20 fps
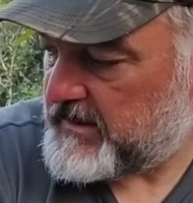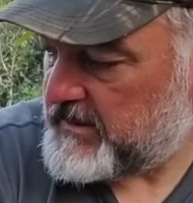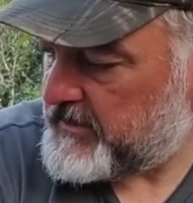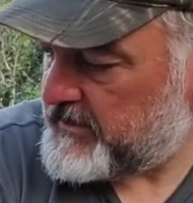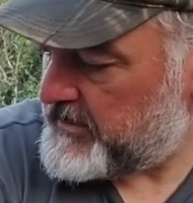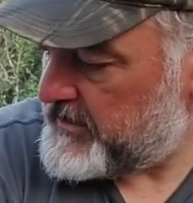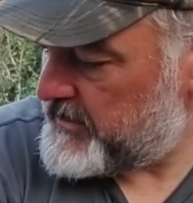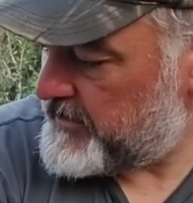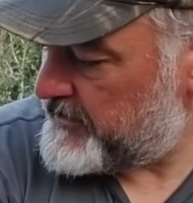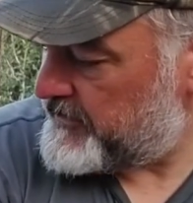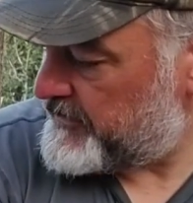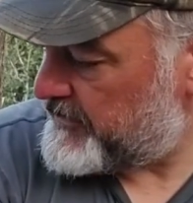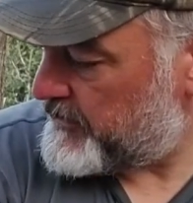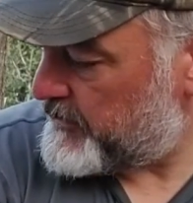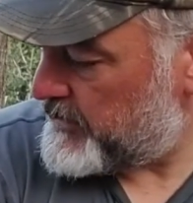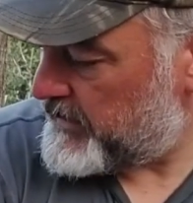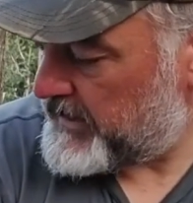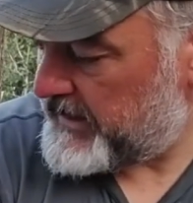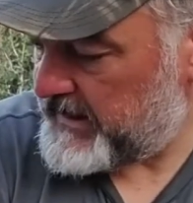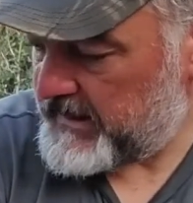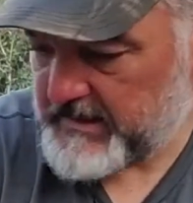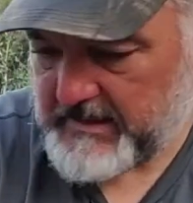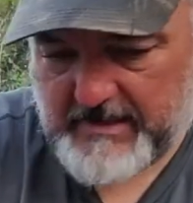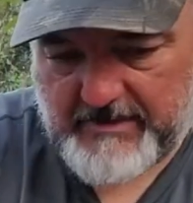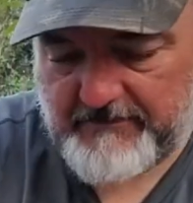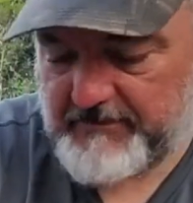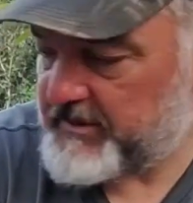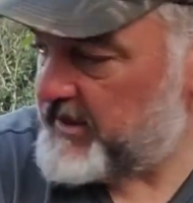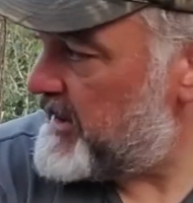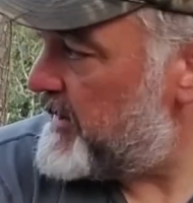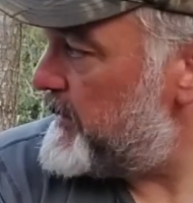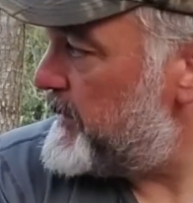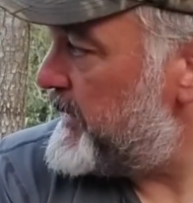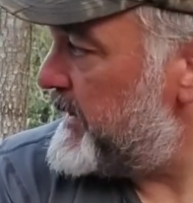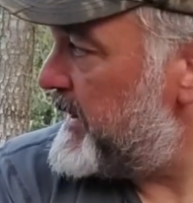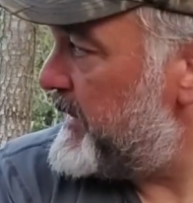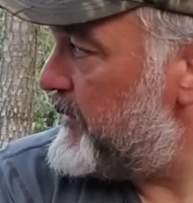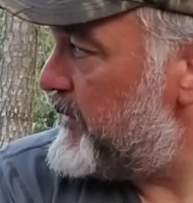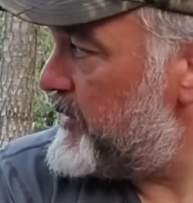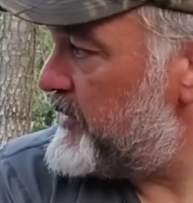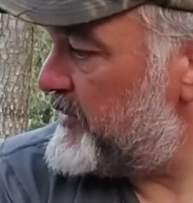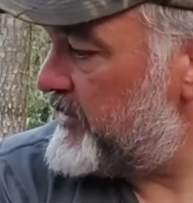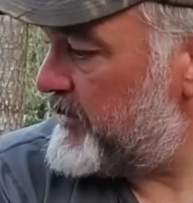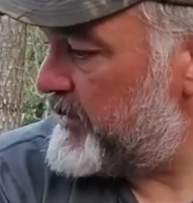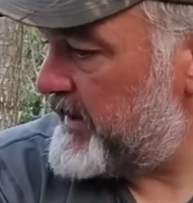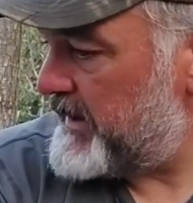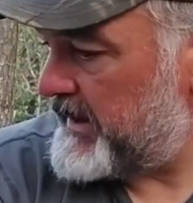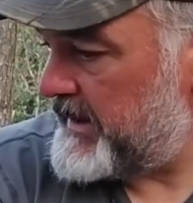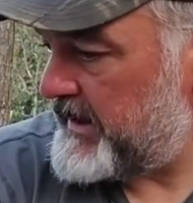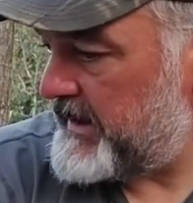Dozer will have company, won't you, buddy?